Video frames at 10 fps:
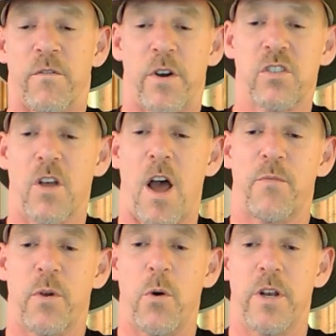first
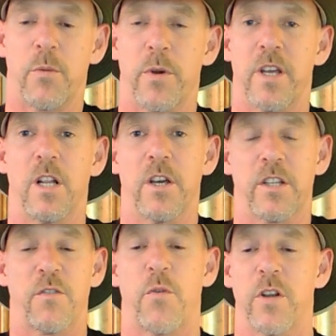off, we're going to look
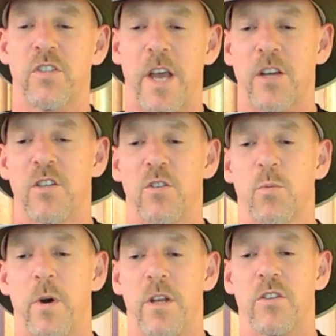at the 4 sections.
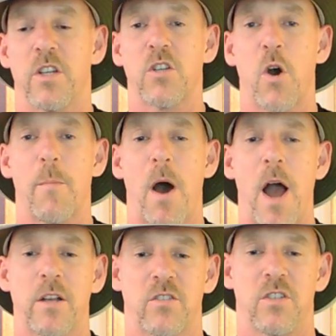One is the toe
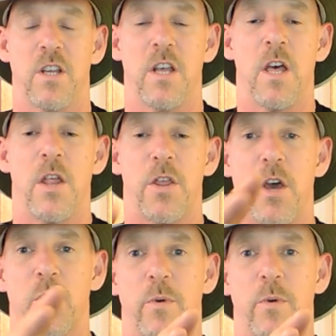box, the other